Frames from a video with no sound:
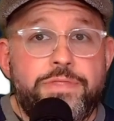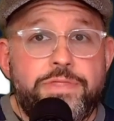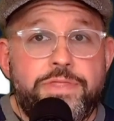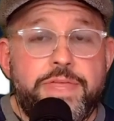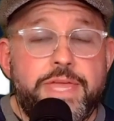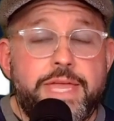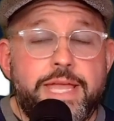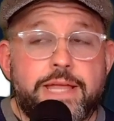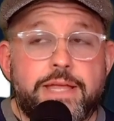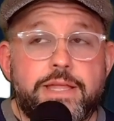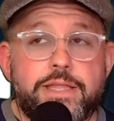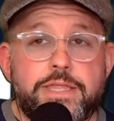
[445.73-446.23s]

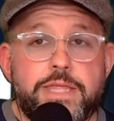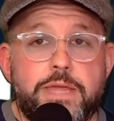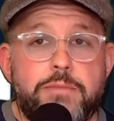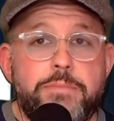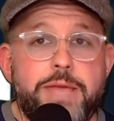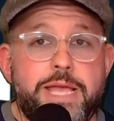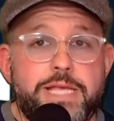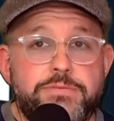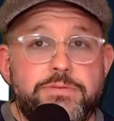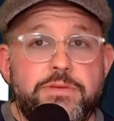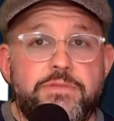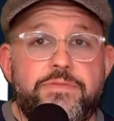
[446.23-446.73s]
thing that
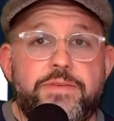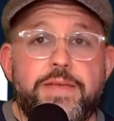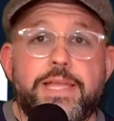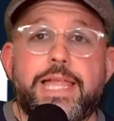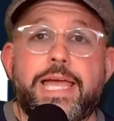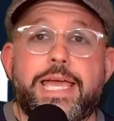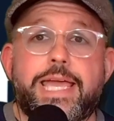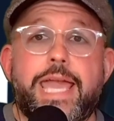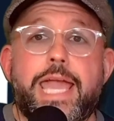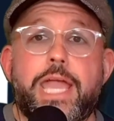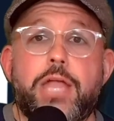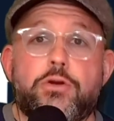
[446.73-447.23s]
makes me feel
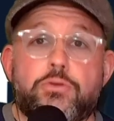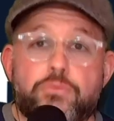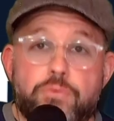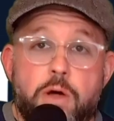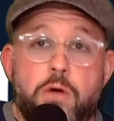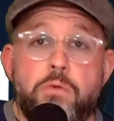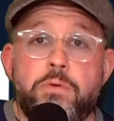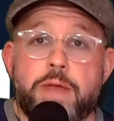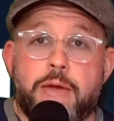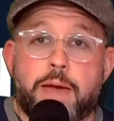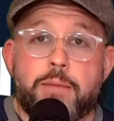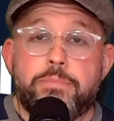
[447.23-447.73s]
like a
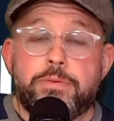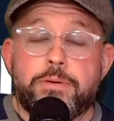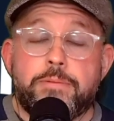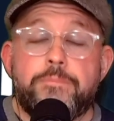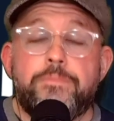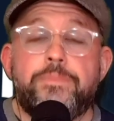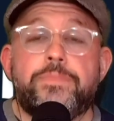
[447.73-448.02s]
grown up